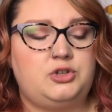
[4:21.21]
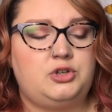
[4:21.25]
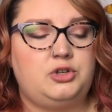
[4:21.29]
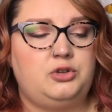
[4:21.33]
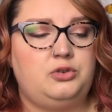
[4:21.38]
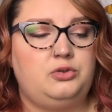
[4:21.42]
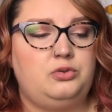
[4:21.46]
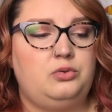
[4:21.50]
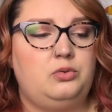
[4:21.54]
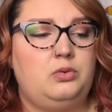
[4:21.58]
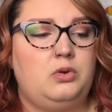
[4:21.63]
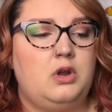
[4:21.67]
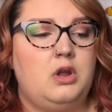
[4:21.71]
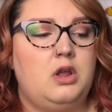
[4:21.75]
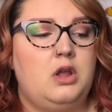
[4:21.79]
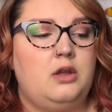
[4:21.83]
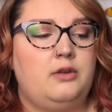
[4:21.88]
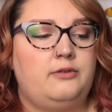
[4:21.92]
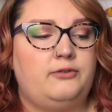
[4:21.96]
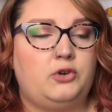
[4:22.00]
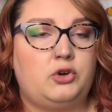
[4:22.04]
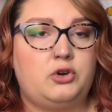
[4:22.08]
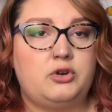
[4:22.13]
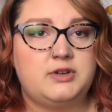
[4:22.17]
to
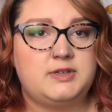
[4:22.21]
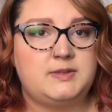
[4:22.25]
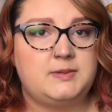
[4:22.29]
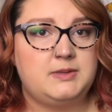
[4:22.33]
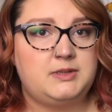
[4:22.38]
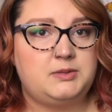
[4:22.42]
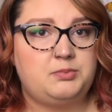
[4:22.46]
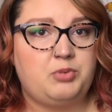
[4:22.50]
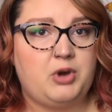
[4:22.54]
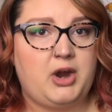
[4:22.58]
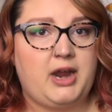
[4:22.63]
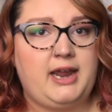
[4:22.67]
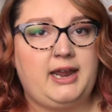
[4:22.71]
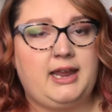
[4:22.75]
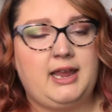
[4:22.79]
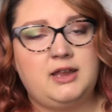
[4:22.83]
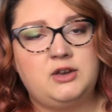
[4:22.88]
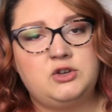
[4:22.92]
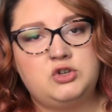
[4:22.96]
for Christmas break,